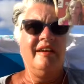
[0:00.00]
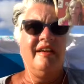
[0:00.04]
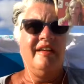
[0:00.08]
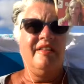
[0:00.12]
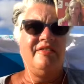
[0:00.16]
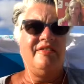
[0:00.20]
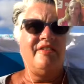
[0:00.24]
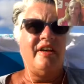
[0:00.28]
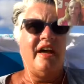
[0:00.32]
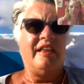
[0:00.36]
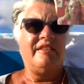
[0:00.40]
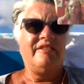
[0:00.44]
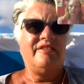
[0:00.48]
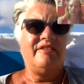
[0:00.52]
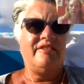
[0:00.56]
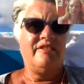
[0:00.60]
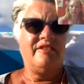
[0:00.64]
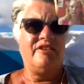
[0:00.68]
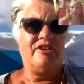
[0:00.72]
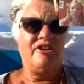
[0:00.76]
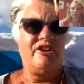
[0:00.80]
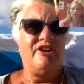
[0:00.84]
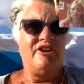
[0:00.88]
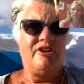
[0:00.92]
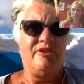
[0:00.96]
that's,
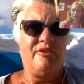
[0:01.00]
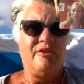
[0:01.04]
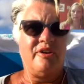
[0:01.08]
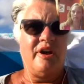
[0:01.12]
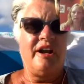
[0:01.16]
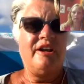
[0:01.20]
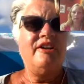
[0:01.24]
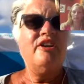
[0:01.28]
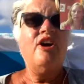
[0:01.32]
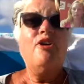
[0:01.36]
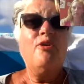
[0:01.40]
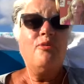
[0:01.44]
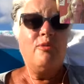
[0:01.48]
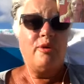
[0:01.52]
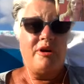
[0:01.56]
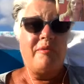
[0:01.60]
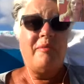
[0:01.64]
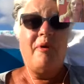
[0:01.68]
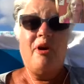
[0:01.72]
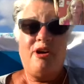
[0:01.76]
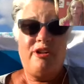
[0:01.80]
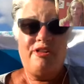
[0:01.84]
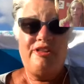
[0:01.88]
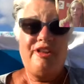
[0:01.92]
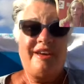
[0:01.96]
I know where
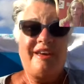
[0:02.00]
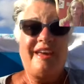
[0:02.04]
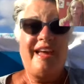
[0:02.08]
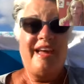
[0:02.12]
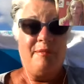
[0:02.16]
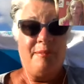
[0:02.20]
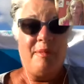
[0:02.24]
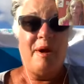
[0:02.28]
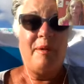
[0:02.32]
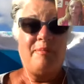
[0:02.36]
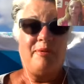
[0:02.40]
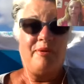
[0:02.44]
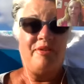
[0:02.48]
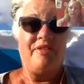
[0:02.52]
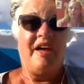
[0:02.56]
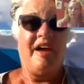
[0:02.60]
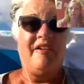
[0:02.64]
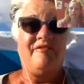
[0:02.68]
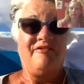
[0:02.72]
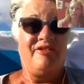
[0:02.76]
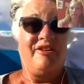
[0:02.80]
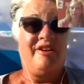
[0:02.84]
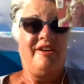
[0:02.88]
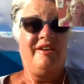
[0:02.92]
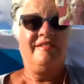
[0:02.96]
Martha came up with that
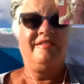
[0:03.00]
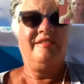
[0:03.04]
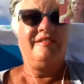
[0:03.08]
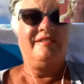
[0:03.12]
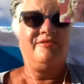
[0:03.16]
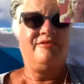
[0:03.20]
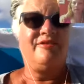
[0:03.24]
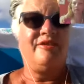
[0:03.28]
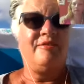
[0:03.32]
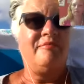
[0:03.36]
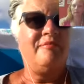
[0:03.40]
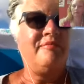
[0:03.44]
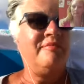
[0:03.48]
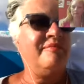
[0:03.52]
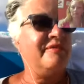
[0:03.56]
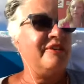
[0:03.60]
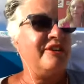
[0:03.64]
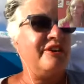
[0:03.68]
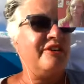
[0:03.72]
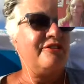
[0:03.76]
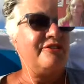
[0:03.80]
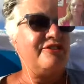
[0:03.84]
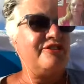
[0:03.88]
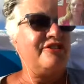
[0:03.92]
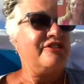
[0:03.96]
phrase is from,
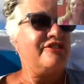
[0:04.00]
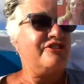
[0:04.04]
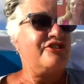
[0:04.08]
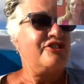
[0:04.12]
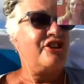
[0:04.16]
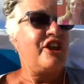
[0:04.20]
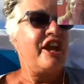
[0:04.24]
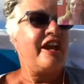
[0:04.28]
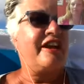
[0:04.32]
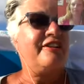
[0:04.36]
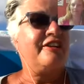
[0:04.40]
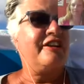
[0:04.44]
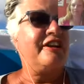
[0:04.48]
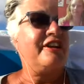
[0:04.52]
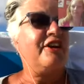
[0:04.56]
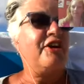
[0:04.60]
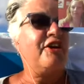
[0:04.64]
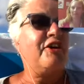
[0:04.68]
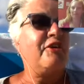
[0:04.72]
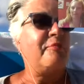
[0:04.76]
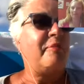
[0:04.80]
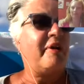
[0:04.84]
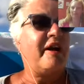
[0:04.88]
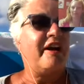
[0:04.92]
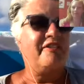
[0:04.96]
she's channeling her
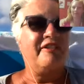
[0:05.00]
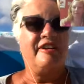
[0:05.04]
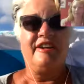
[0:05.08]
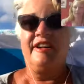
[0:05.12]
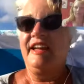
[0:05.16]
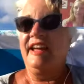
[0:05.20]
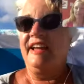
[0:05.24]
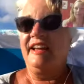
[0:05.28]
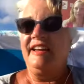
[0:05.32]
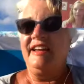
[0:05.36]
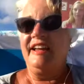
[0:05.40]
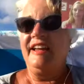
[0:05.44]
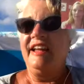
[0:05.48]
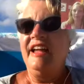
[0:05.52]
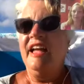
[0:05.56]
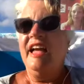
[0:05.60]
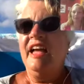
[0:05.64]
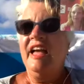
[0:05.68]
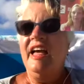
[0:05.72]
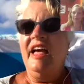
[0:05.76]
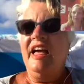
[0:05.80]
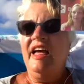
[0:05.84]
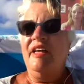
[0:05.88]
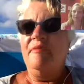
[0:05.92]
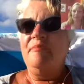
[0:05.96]
Byron Katie,
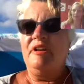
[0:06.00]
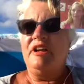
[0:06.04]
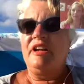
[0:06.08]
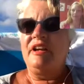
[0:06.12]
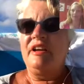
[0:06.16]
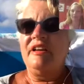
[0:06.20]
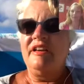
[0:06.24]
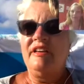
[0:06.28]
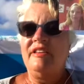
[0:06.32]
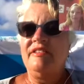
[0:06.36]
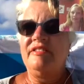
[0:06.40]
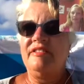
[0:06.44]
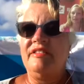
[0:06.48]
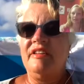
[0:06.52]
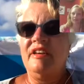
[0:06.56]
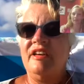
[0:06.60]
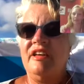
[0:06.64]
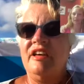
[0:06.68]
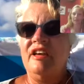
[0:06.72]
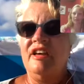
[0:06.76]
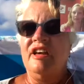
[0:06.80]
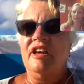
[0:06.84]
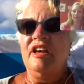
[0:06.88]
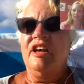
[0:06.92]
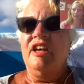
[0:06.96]
because
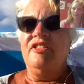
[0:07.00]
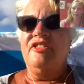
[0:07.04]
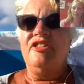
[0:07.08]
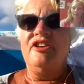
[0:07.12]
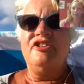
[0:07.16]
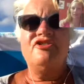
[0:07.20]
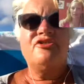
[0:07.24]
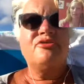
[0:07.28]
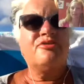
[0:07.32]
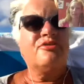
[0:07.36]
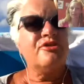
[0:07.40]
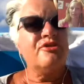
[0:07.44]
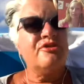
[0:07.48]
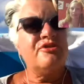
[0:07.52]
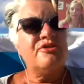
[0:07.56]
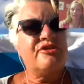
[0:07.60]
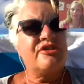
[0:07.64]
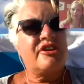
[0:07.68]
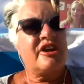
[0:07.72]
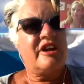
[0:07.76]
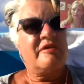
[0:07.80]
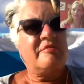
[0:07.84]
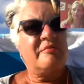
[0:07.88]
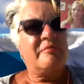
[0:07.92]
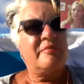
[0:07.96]
the truth
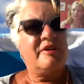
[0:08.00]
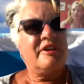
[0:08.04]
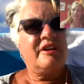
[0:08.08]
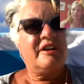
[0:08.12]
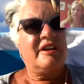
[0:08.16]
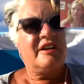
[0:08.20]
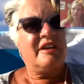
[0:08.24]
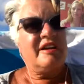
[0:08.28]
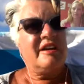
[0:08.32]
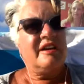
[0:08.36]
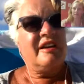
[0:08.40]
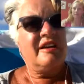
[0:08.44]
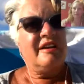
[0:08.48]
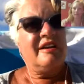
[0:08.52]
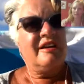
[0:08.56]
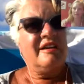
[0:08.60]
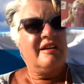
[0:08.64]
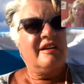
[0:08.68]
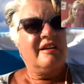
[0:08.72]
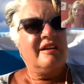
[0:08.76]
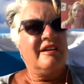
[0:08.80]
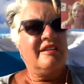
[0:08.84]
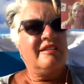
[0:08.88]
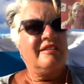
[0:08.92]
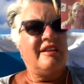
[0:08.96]
can be
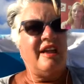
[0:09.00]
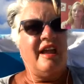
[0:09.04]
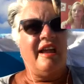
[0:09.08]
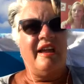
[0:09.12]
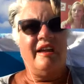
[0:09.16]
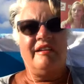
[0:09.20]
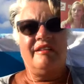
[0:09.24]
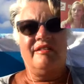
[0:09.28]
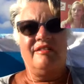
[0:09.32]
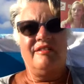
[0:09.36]
like